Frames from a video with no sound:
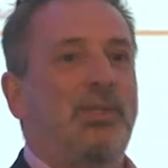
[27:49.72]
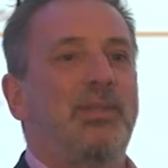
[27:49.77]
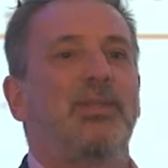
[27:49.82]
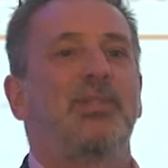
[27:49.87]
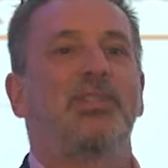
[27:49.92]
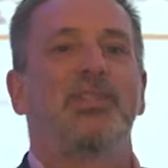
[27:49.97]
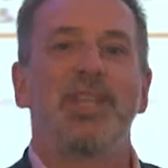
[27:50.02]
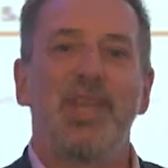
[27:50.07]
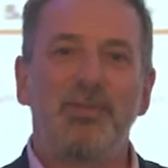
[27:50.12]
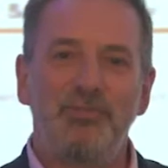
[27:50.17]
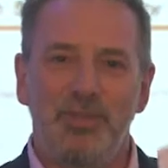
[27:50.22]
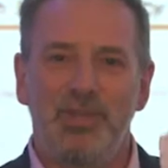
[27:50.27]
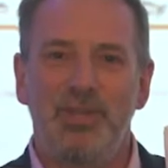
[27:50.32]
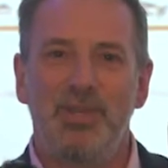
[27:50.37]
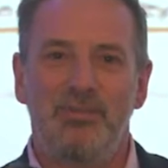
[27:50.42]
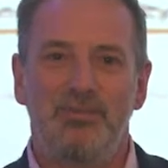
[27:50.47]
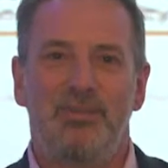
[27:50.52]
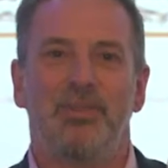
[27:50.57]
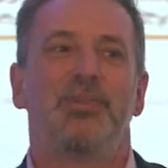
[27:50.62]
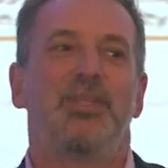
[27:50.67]
7
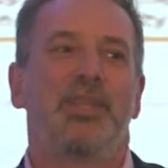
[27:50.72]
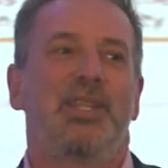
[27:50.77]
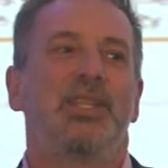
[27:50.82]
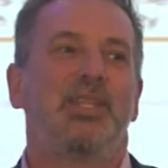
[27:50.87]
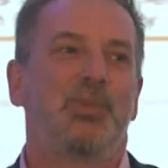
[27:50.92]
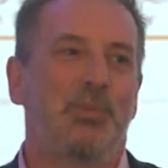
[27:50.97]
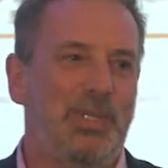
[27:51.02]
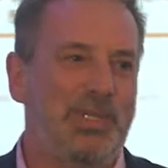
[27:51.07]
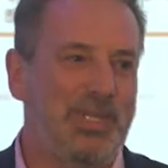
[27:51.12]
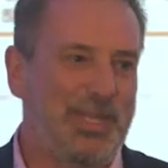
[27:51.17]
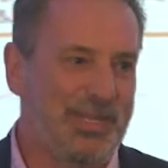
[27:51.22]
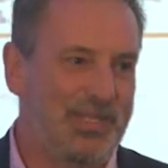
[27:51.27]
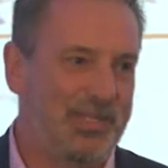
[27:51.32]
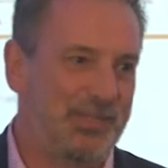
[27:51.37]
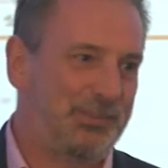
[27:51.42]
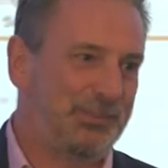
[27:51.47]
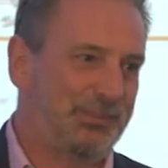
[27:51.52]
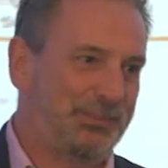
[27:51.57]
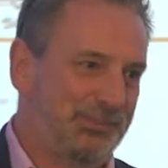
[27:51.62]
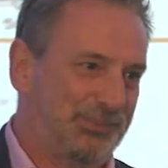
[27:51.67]
of the things we did,
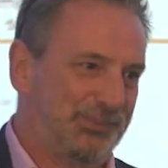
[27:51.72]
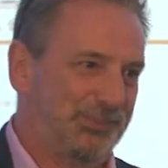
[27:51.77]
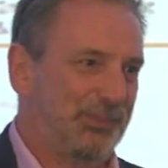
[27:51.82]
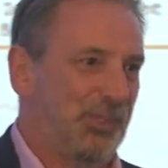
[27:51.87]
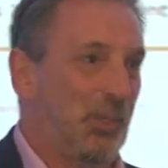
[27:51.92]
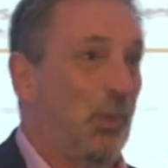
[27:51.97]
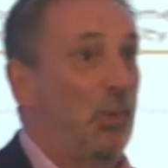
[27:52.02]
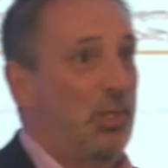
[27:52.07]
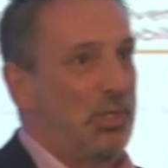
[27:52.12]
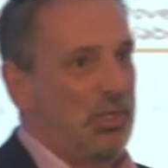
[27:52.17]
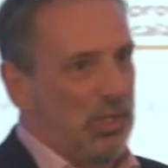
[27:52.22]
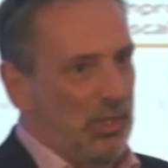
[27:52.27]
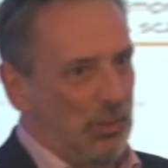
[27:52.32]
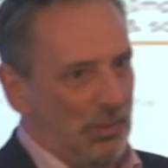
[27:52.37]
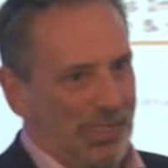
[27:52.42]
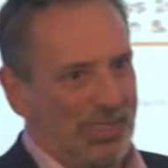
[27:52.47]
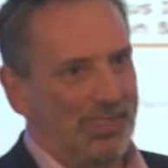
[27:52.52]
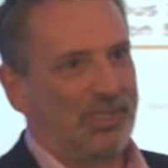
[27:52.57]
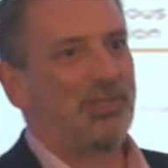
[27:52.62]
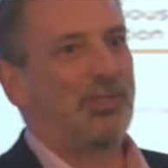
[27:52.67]
or we're
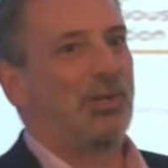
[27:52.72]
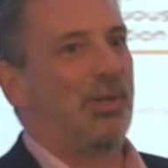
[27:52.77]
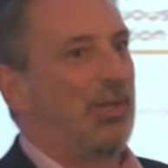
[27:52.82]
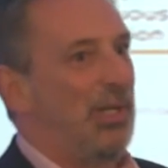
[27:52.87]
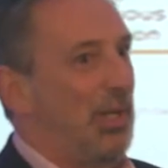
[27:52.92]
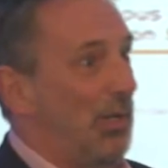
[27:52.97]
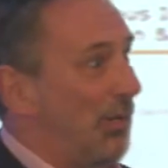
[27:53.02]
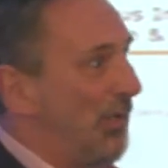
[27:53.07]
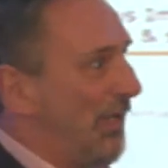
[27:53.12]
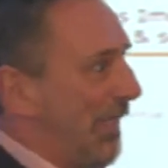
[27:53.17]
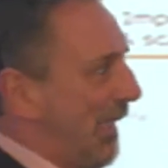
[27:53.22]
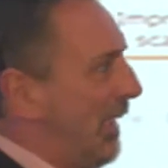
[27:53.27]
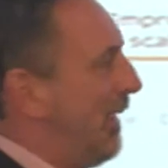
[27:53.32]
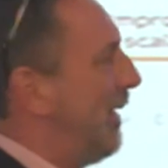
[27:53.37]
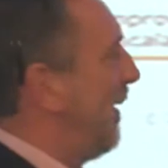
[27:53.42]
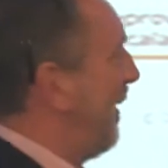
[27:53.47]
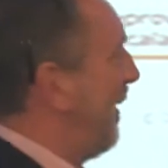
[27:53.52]
doing, sorry, not did.